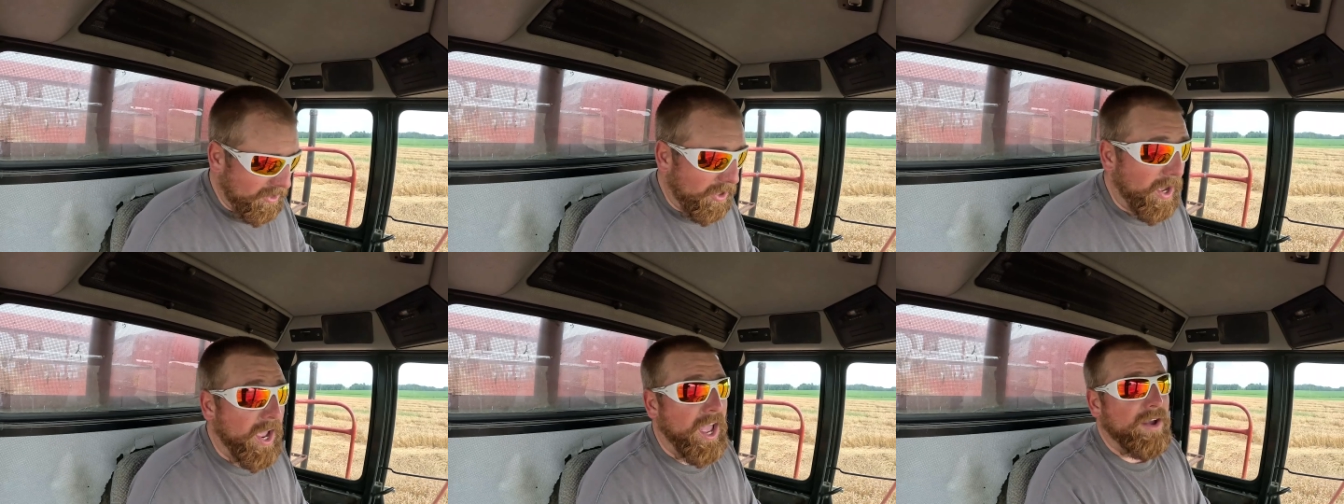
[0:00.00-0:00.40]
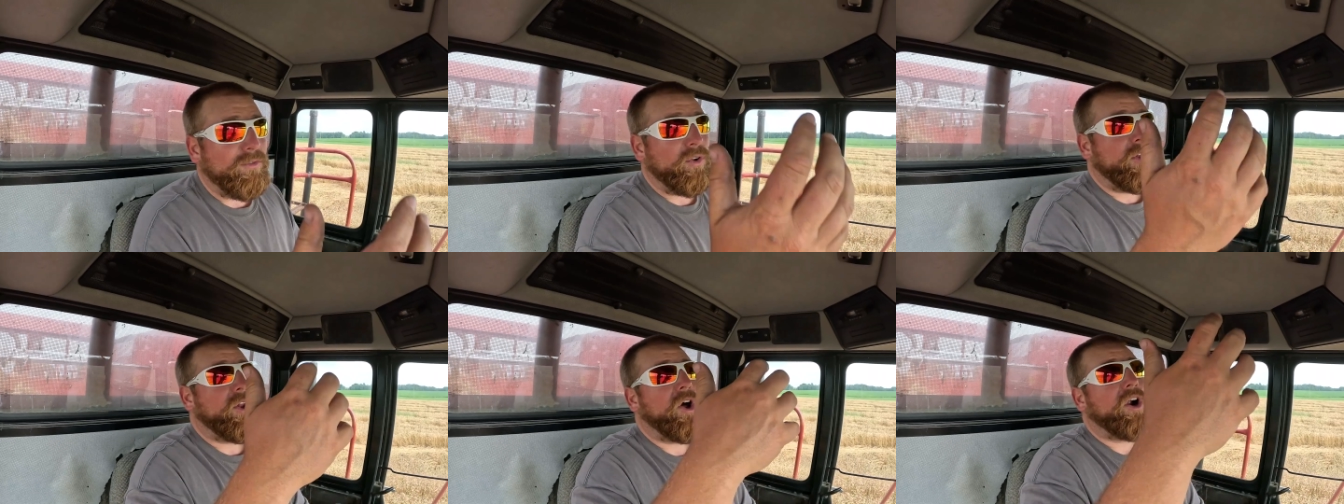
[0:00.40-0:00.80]
I
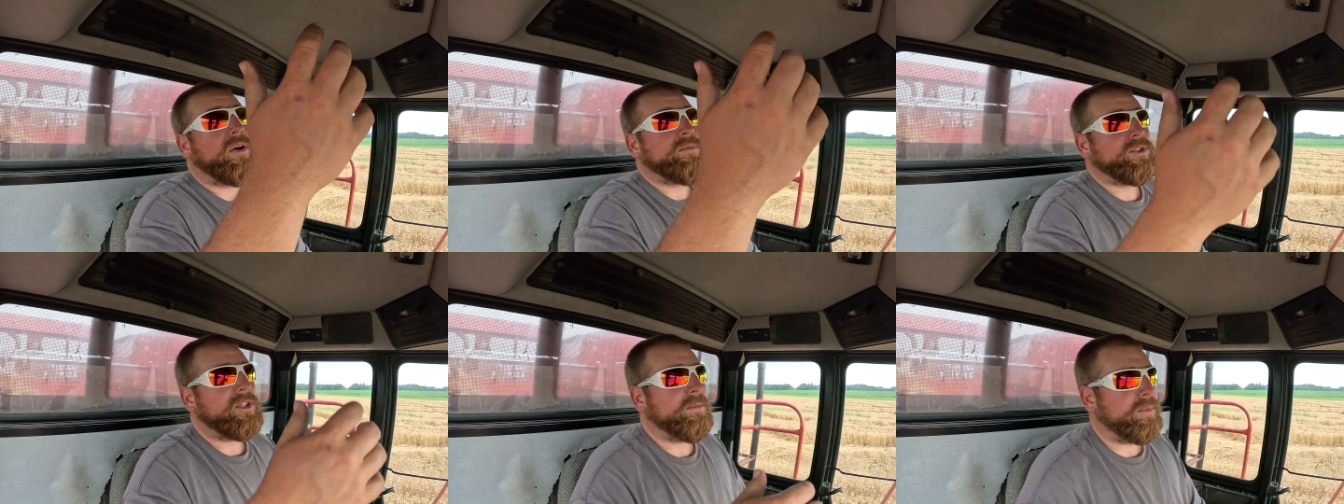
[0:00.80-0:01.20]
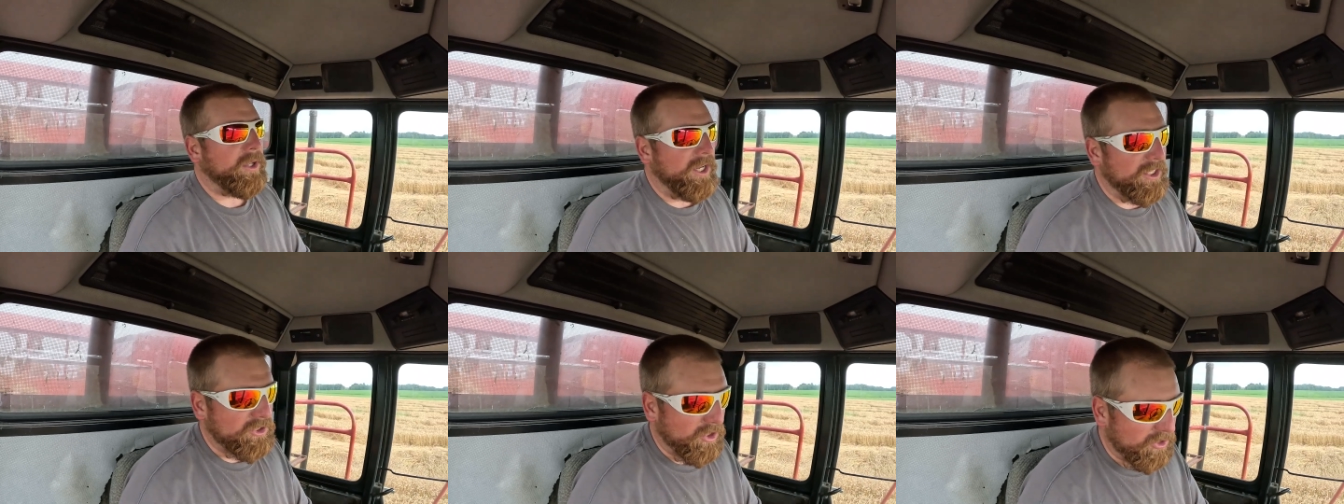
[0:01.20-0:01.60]
have alarms in
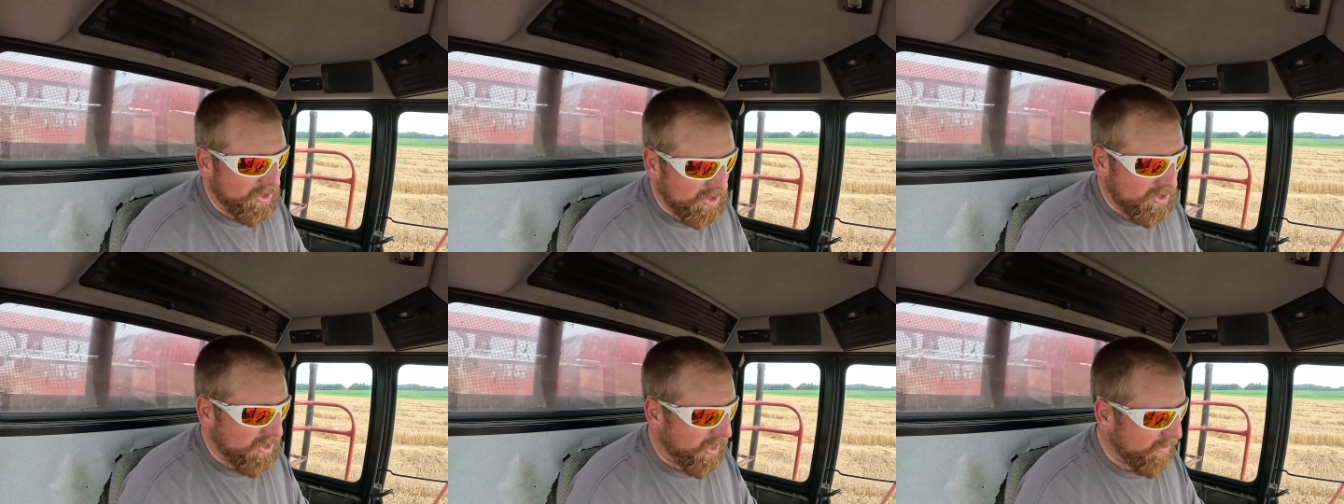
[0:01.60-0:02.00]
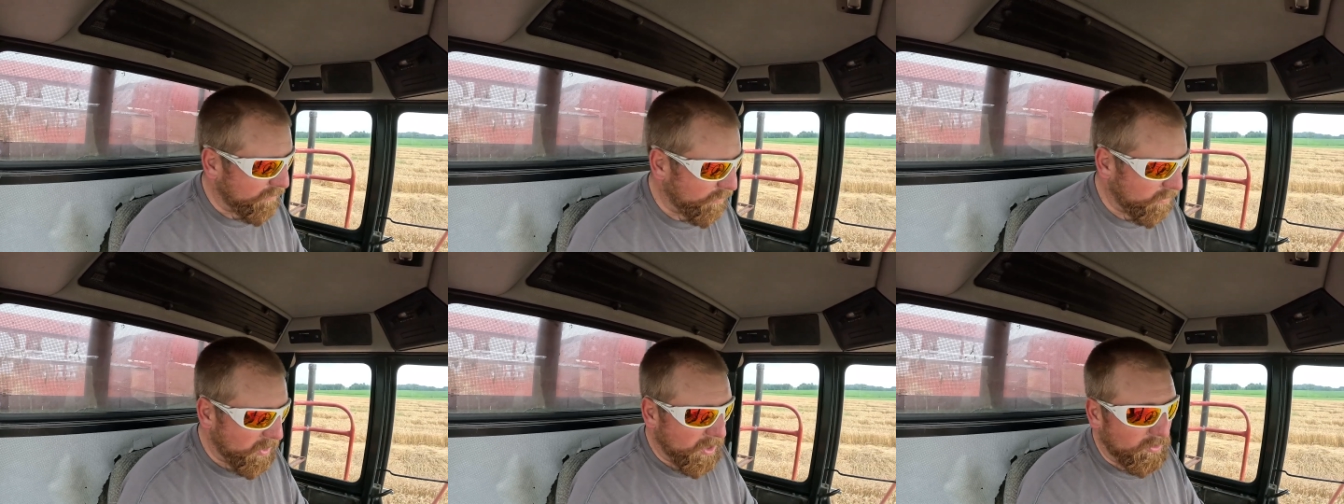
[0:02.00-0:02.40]
place on this
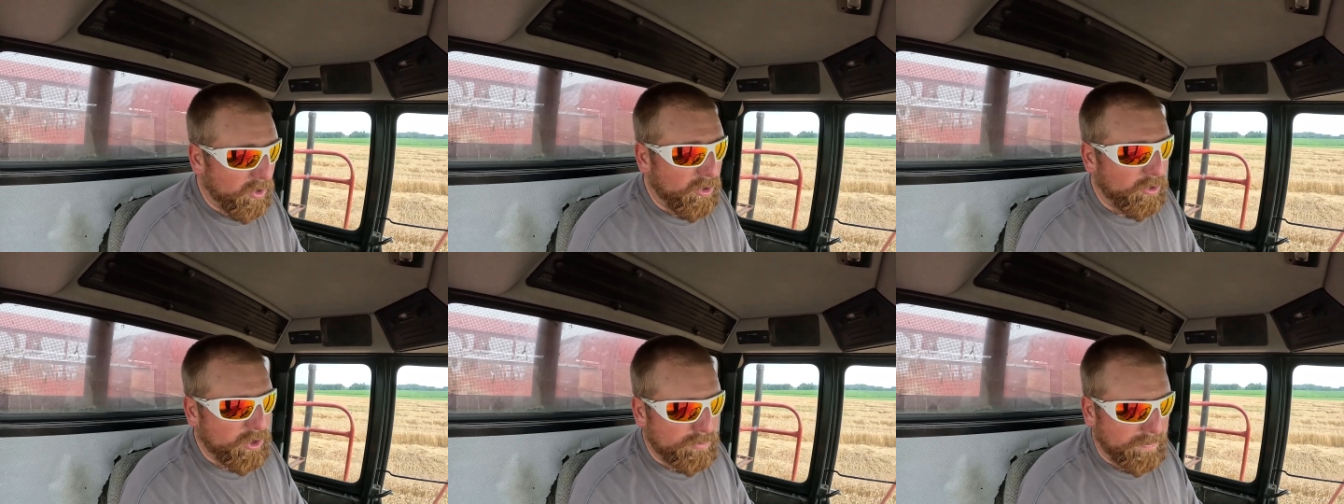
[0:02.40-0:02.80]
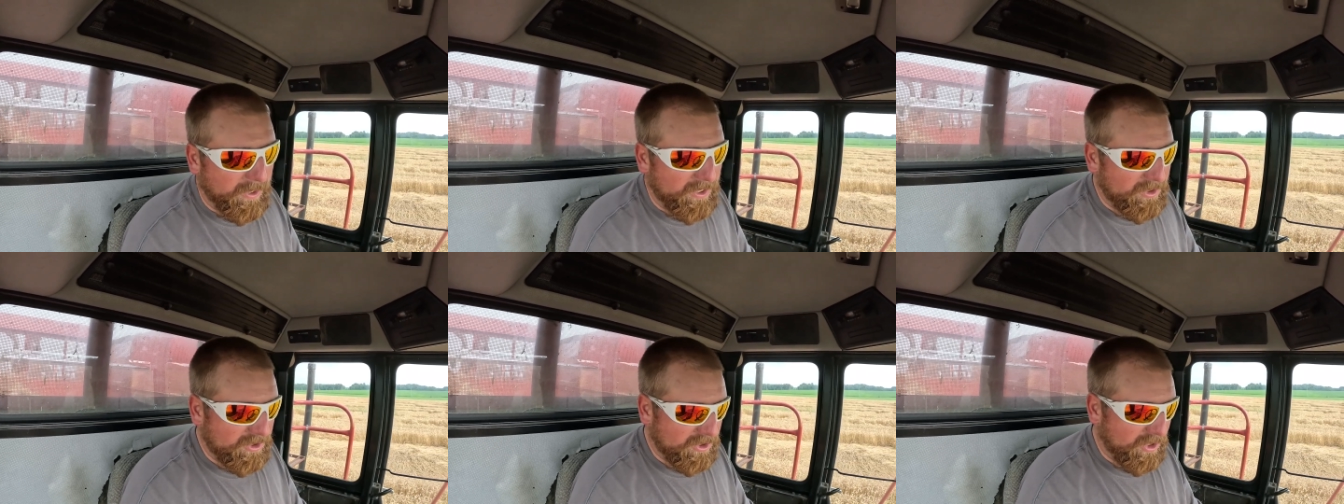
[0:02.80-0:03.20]
thing for my rotor
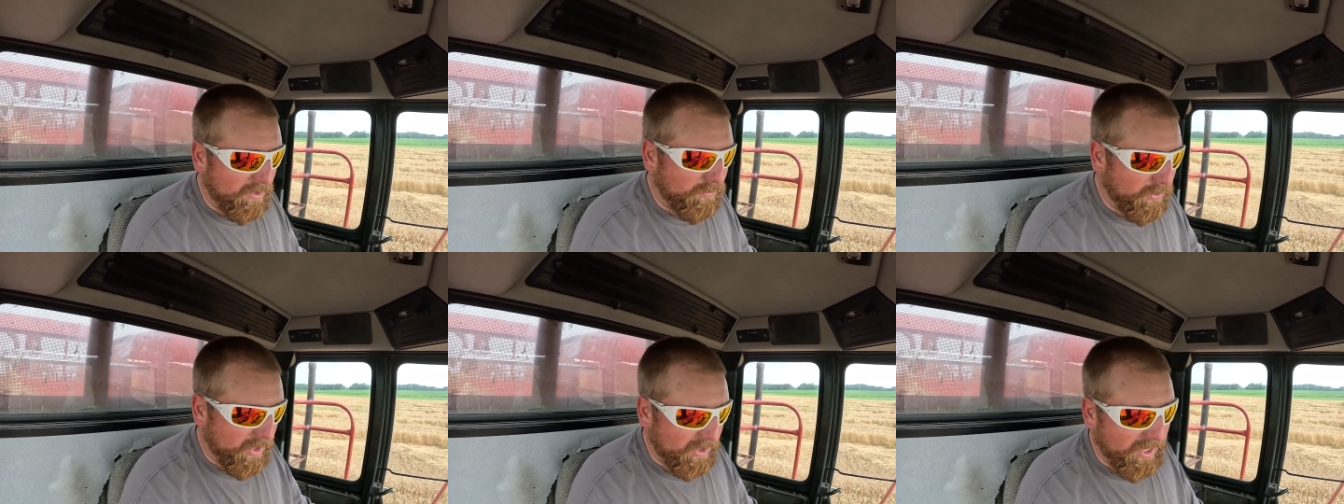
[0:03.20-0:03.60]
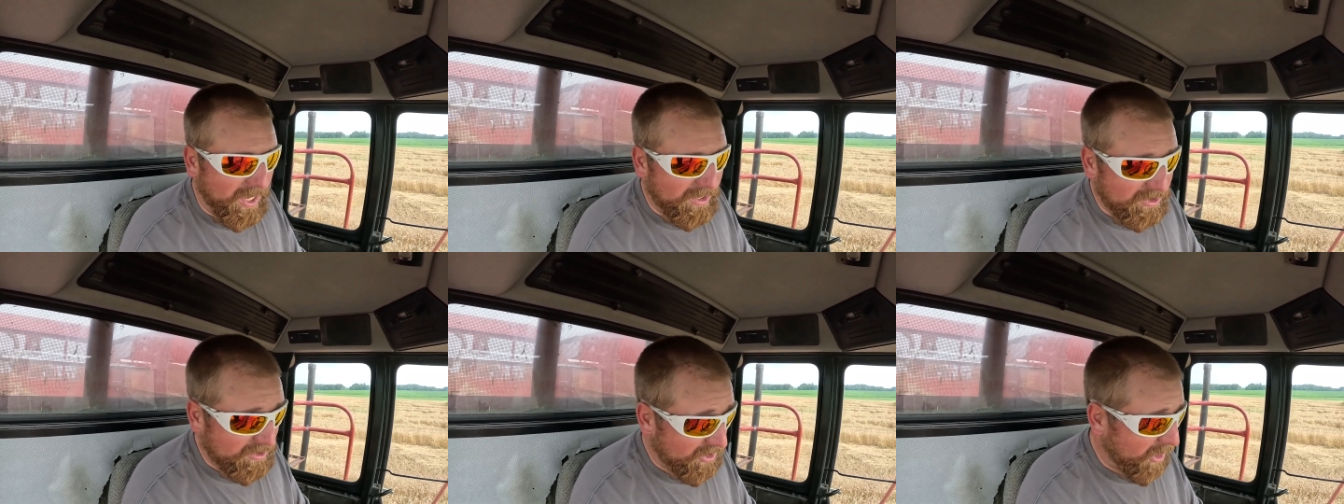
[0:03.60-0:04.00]
speed and stuff like
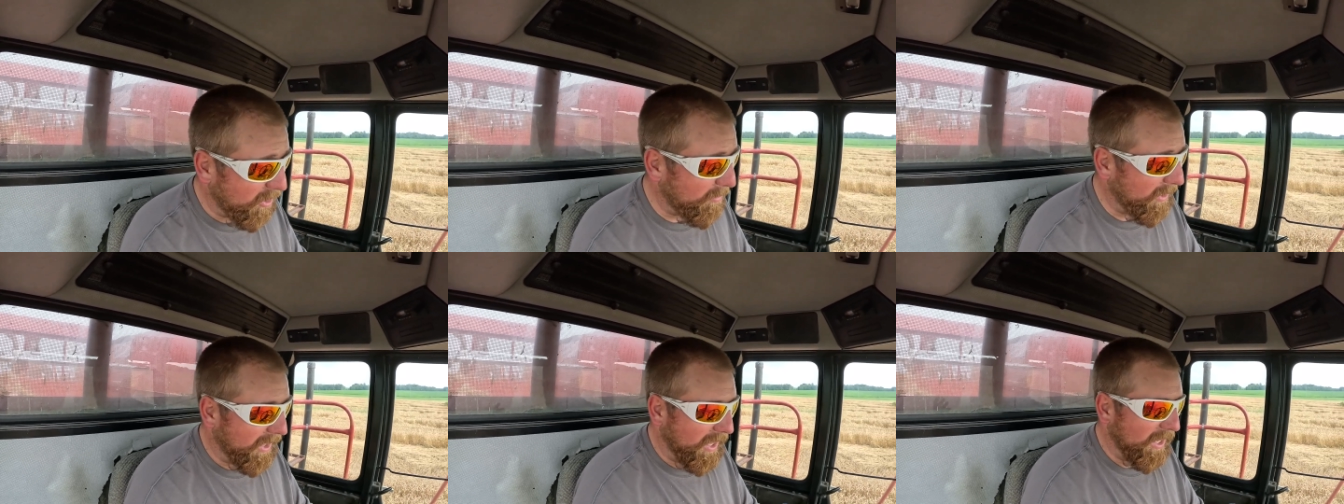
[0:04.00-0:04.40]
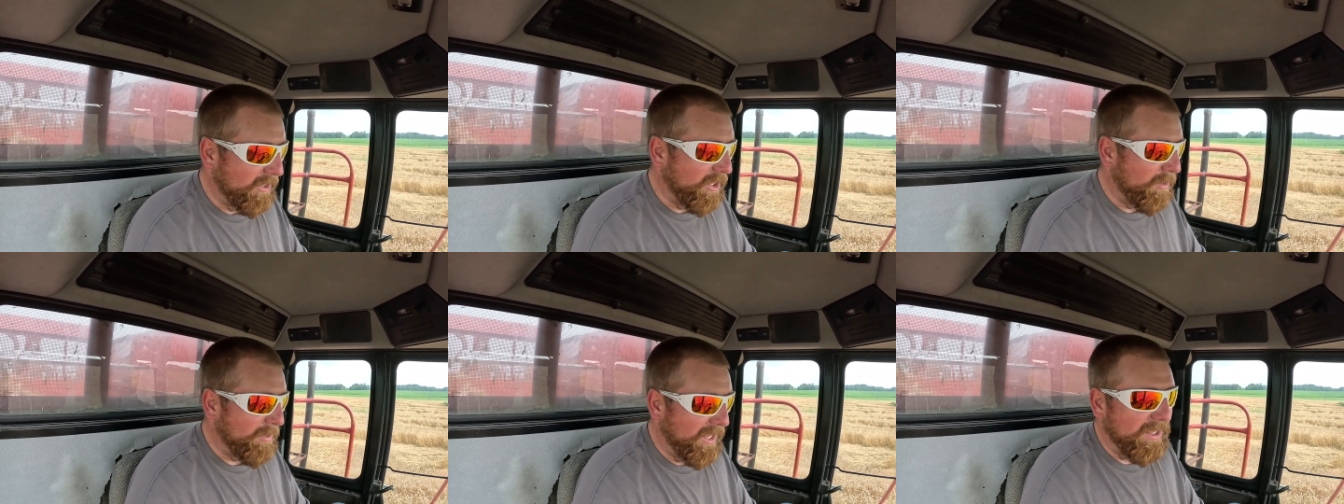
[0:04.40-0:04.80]
that to tell me, hey
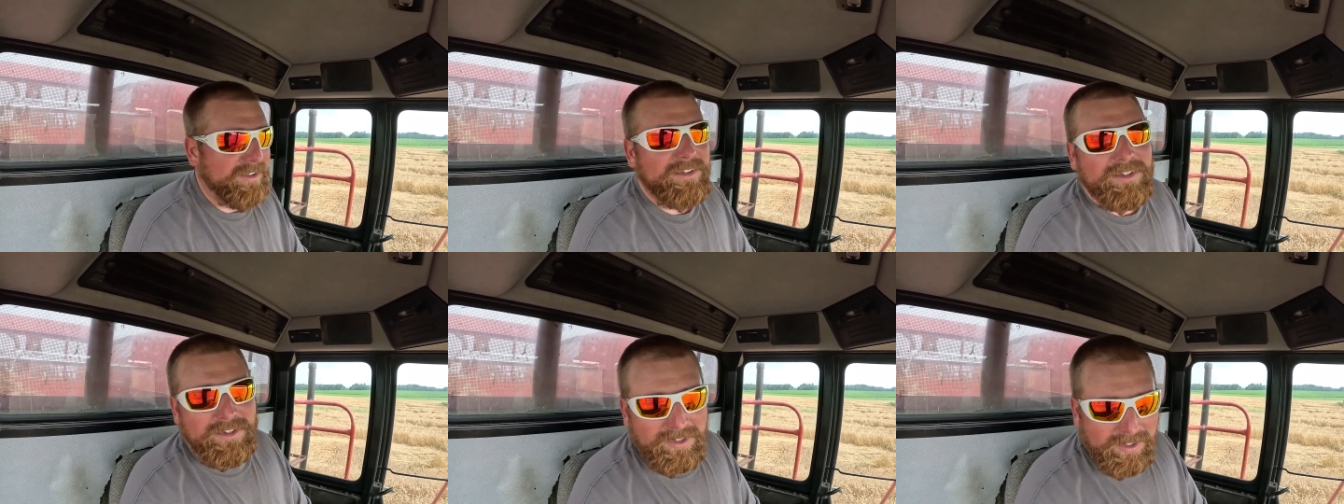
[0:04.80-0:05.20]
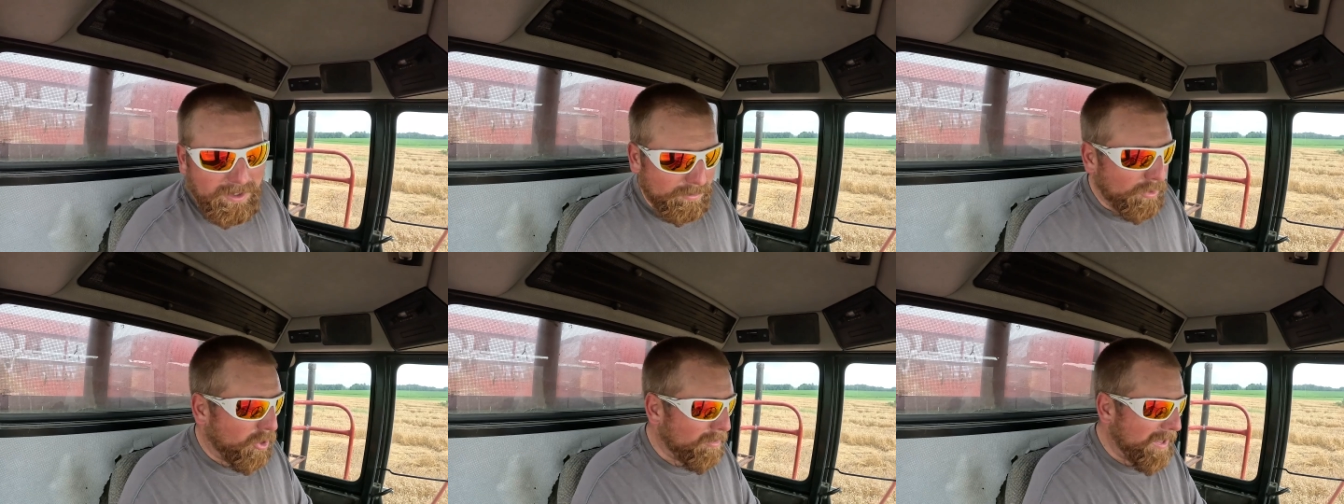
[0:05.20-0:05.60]
dummy,
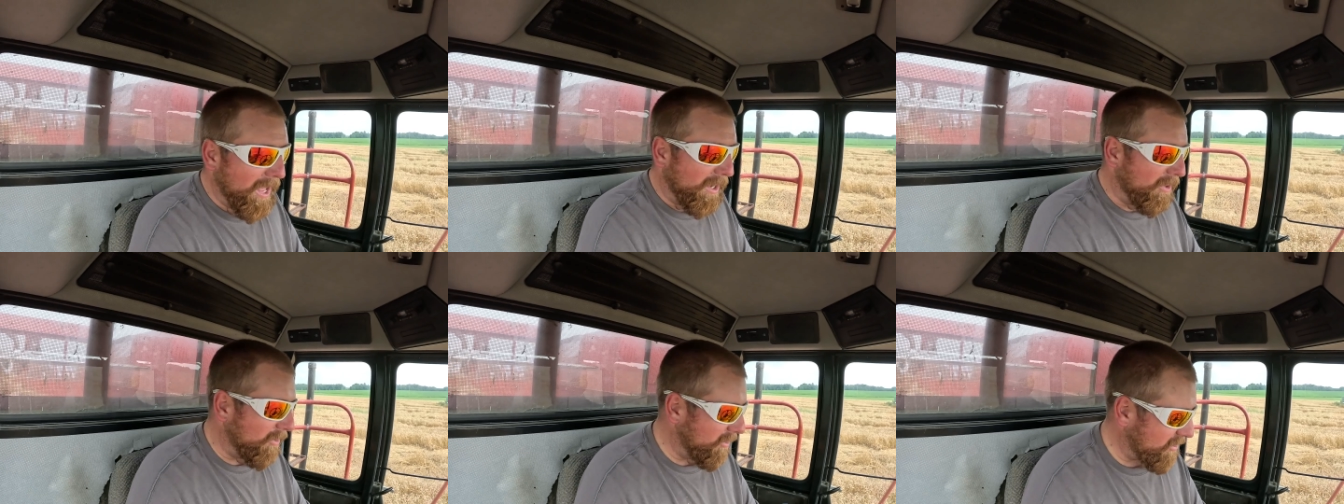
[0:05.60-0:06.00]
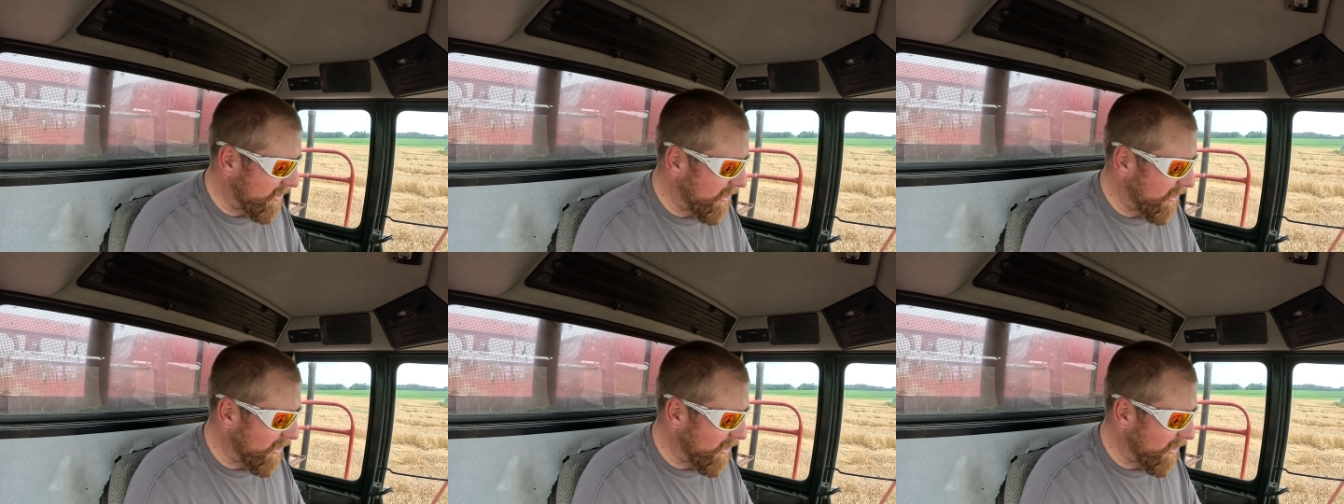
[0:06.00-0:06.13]
pull back on the